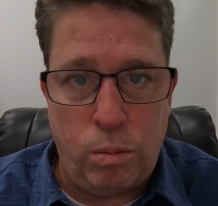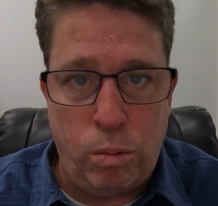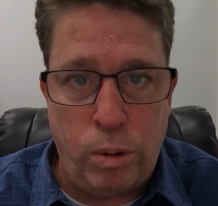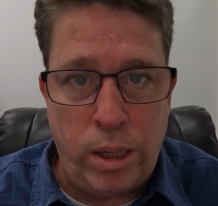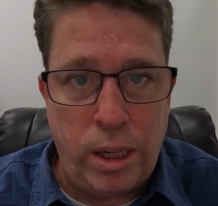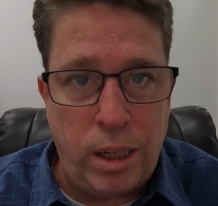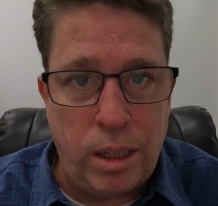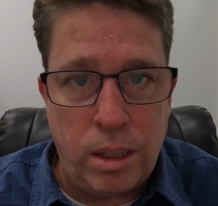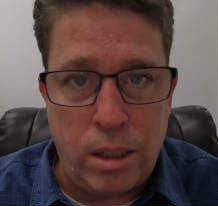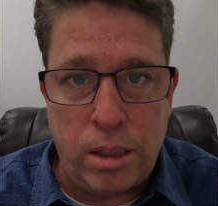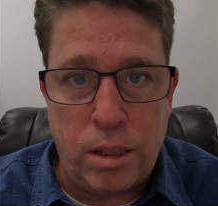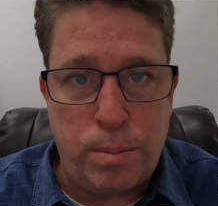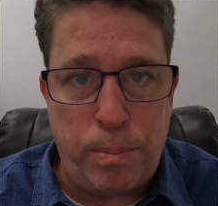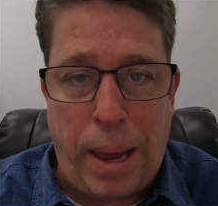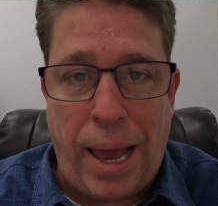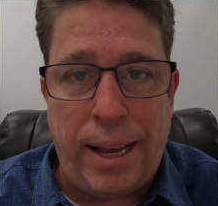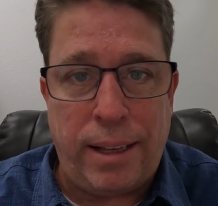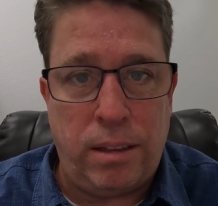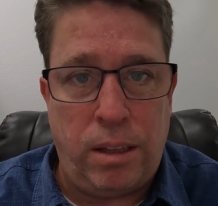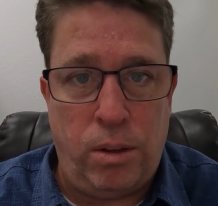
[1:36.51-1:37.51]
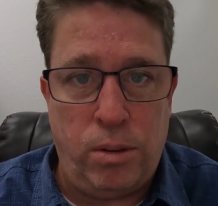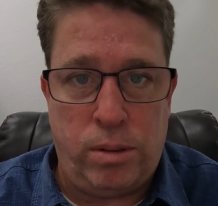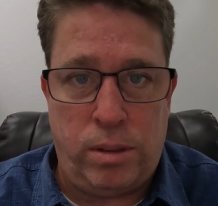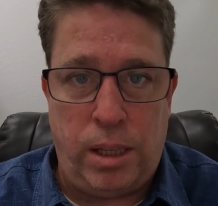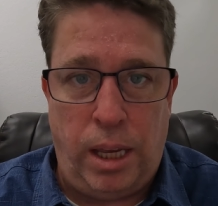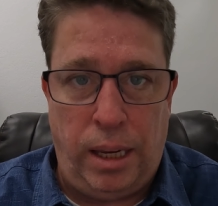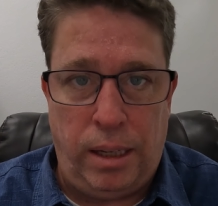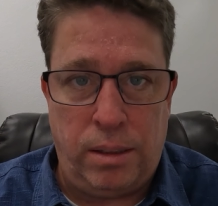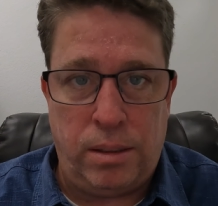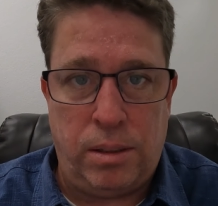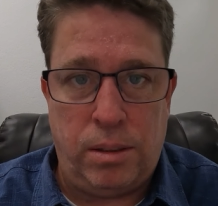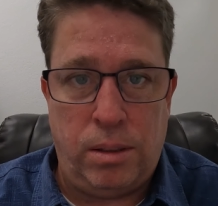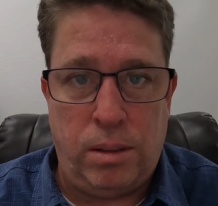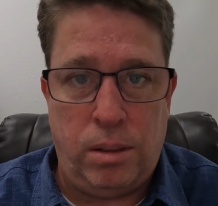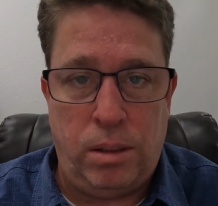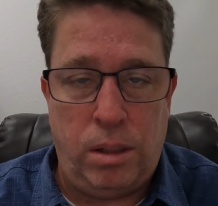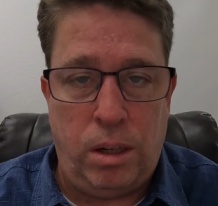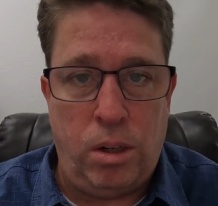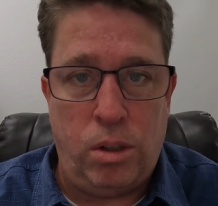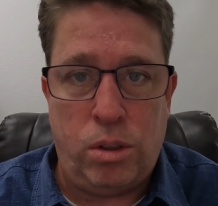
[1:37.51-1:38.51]
we need to just pack those things.
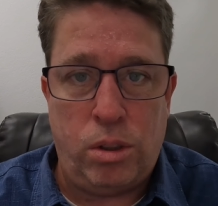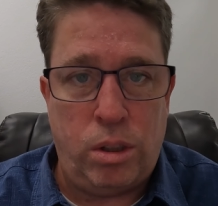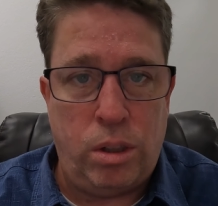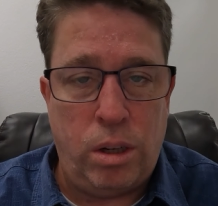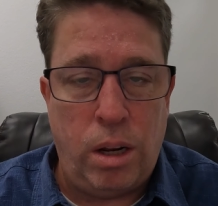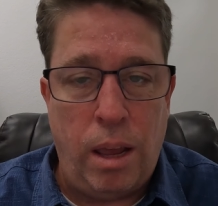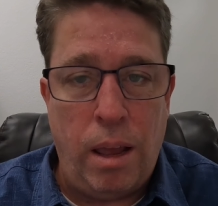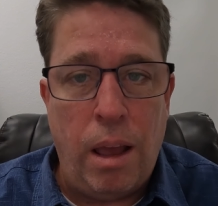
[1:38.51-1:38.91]
There's